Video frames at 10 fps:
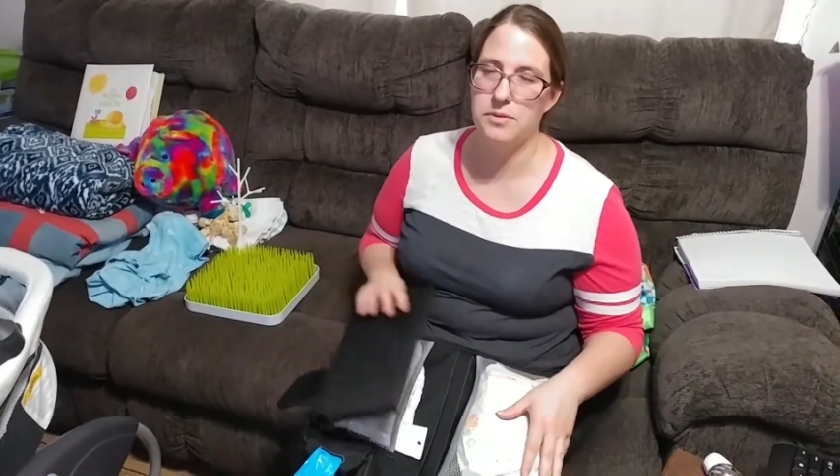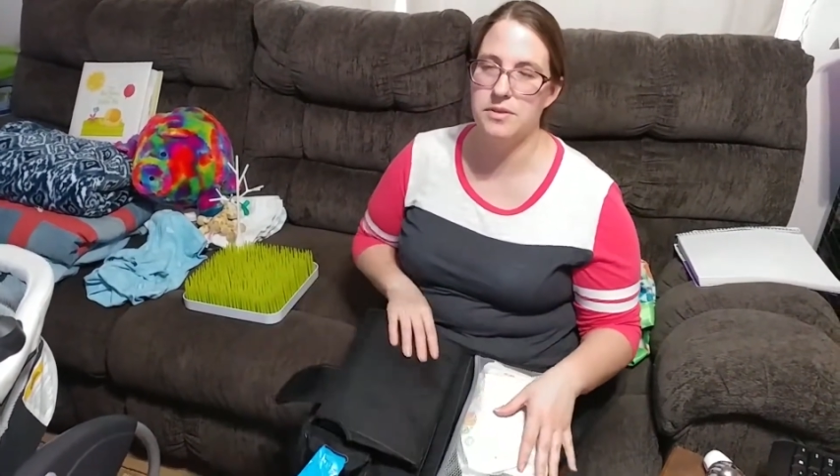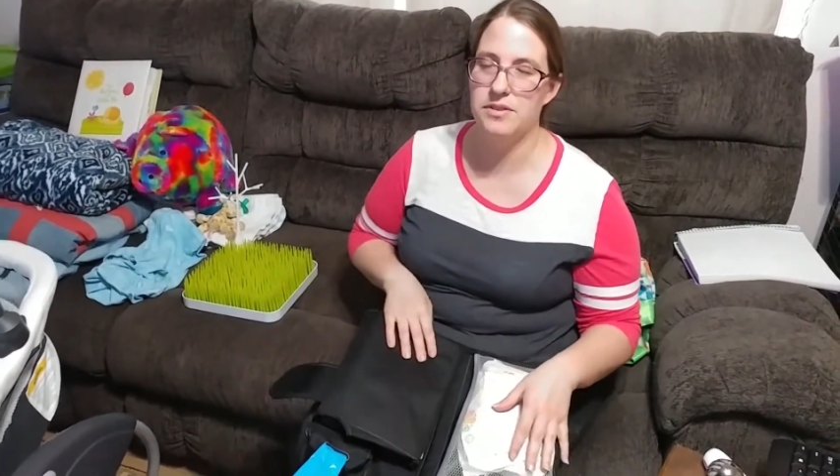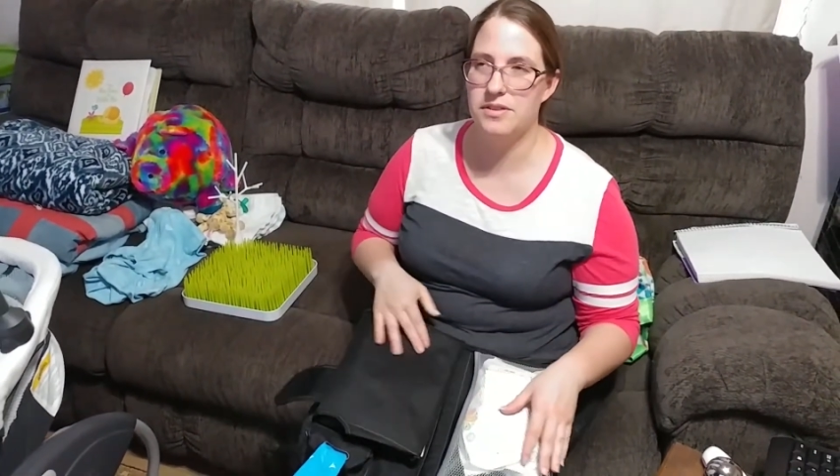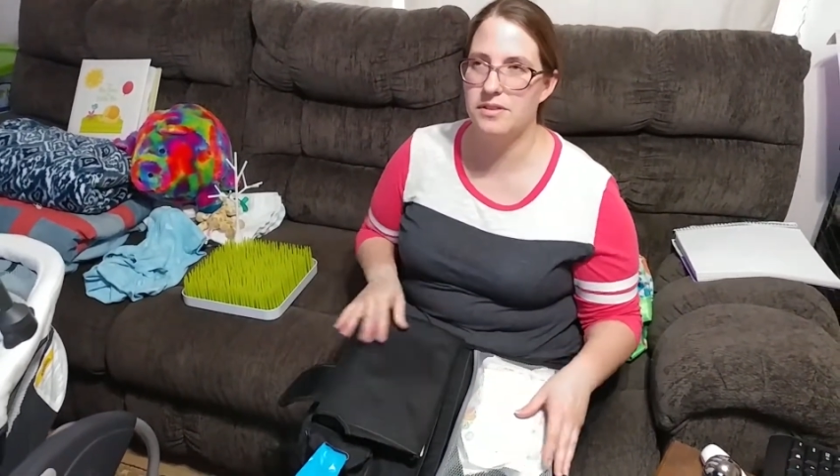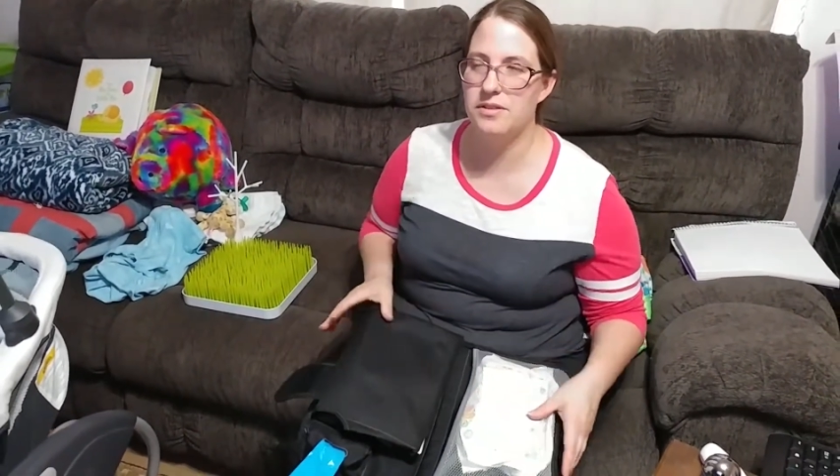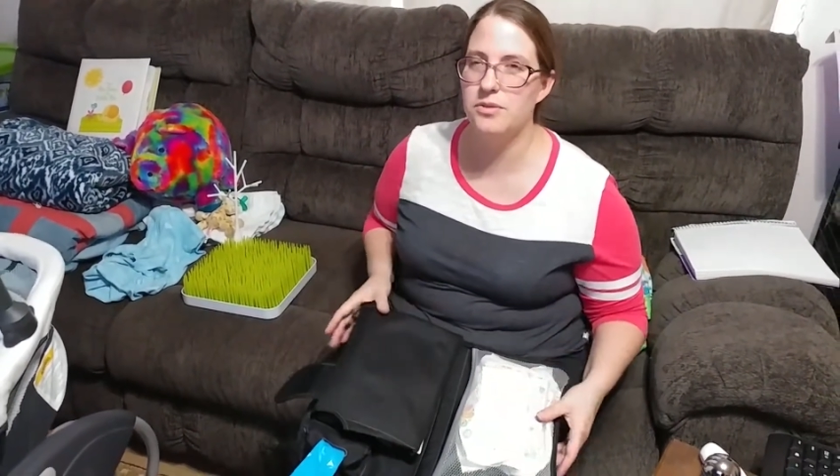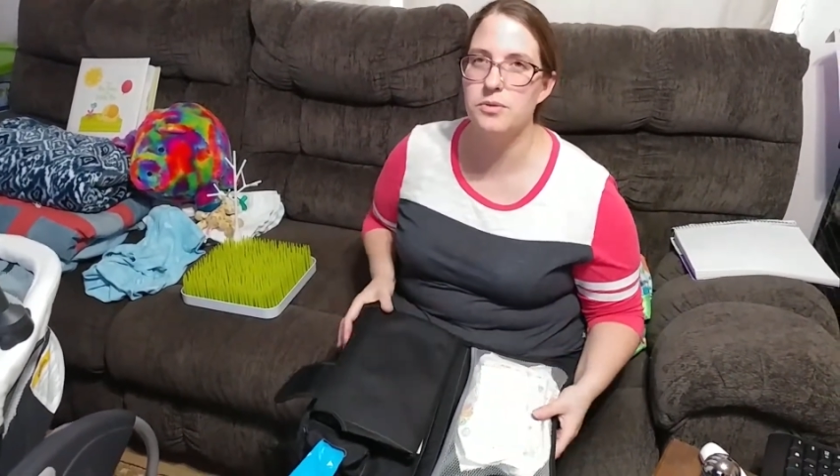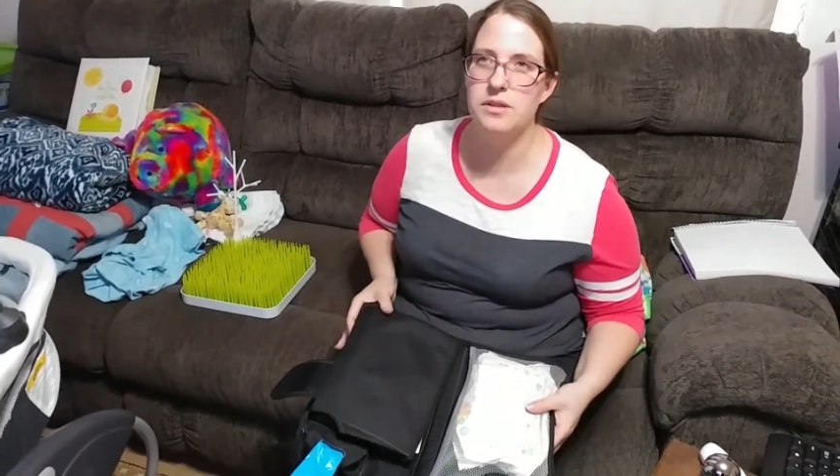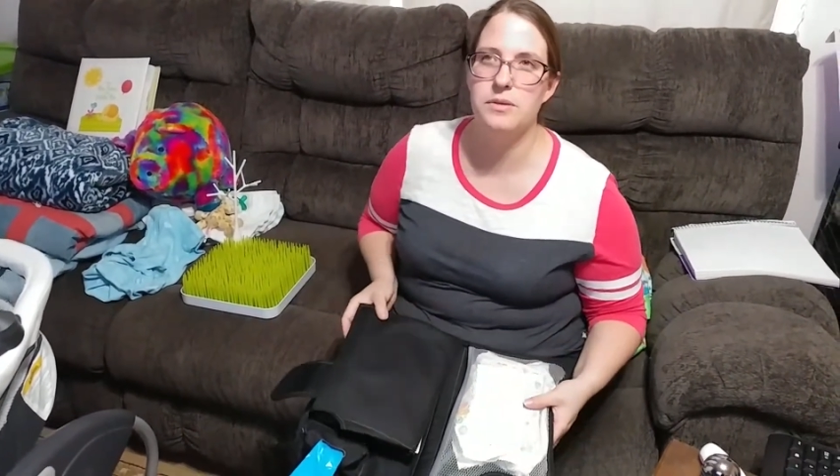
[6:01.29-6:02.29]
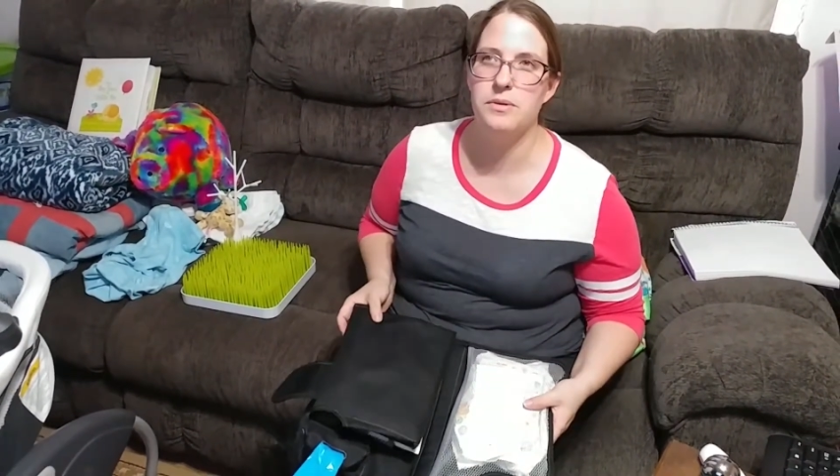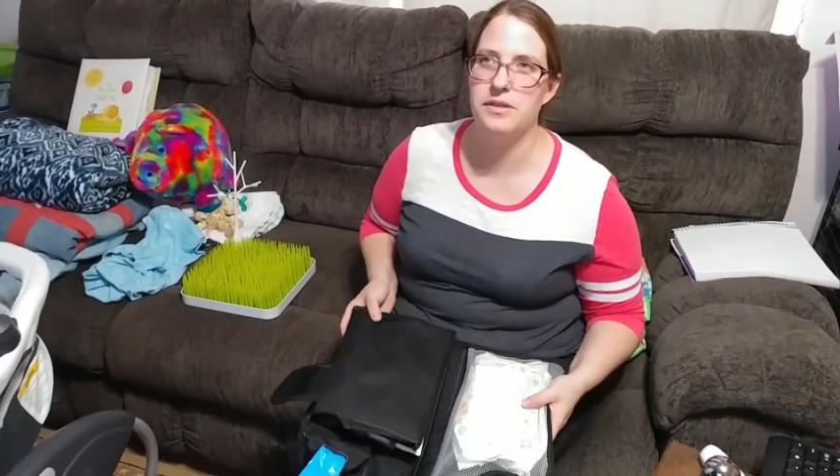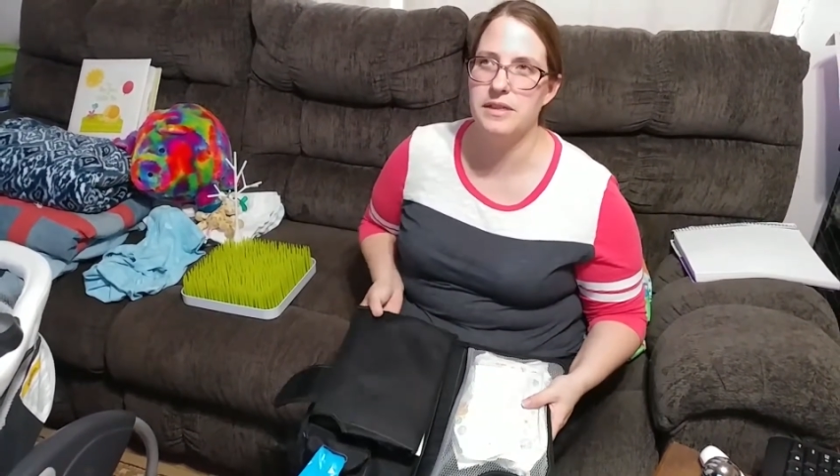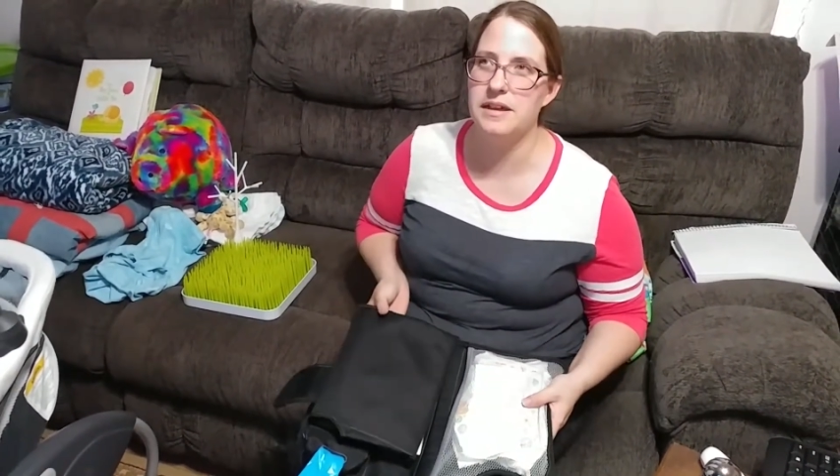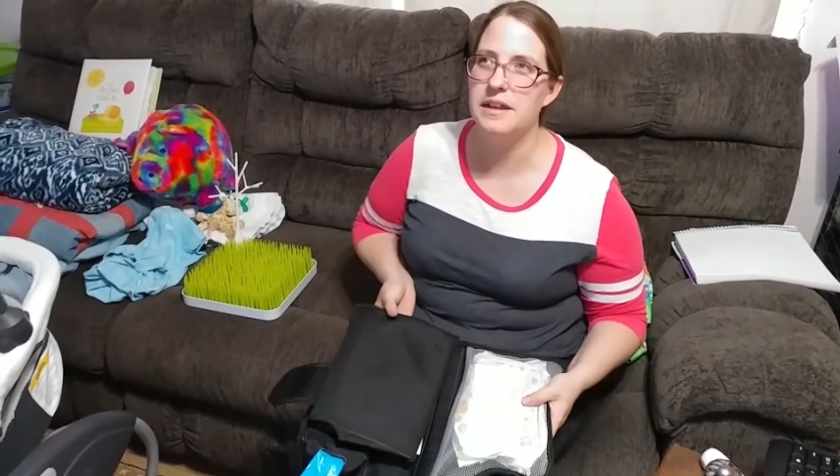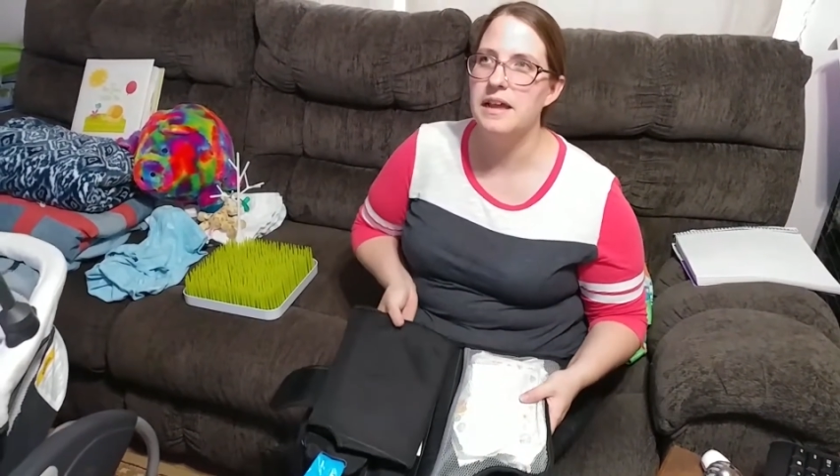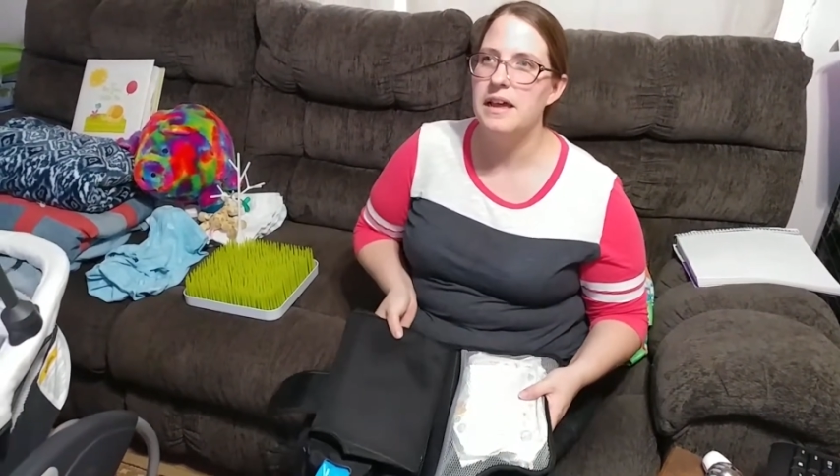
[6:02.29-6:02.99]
It was totally worth it.